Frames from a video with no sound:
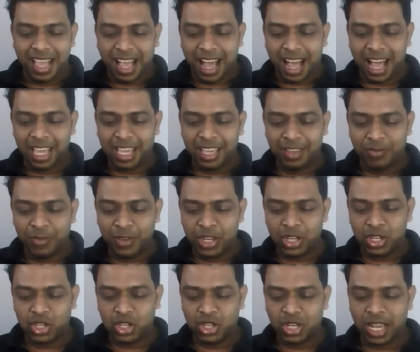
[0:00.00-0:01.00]
I
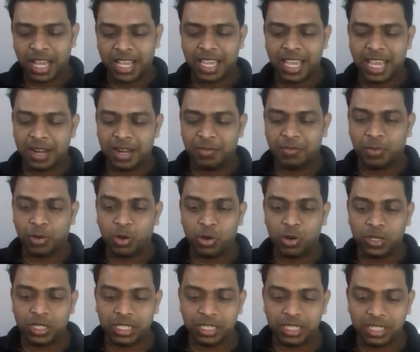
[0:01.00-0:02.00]
wish I had
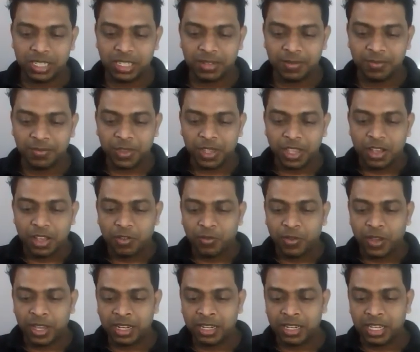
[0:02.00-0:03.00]
bought it
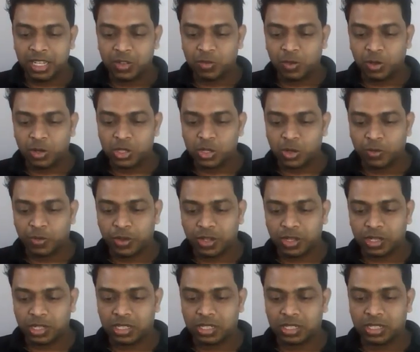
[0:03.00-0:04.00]
when it was
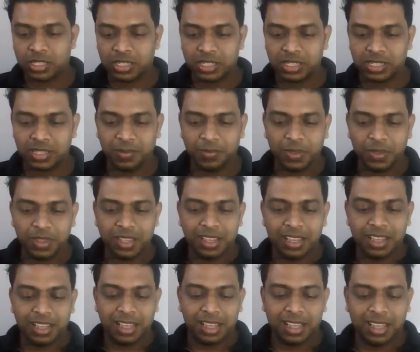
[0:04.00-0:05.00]
offered.
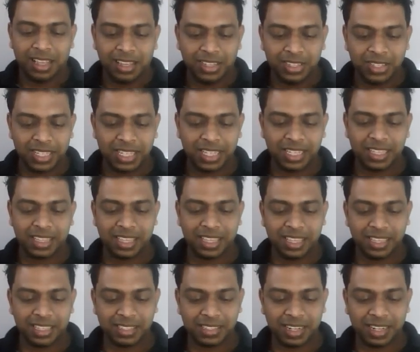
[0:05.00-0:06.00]
Jagan
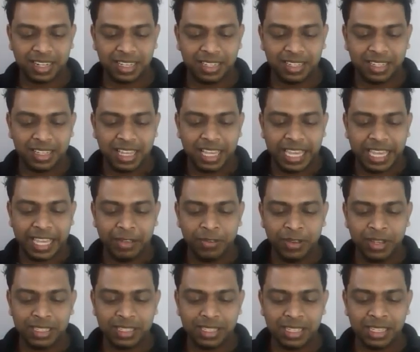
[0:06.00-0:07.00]
thinks, right?
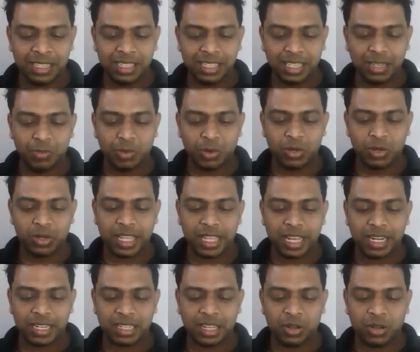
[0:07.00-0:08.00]
Ever since he bought
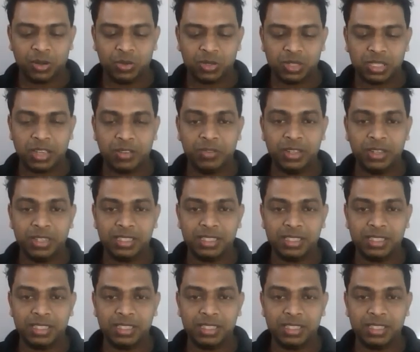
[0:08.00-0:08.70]
that house, means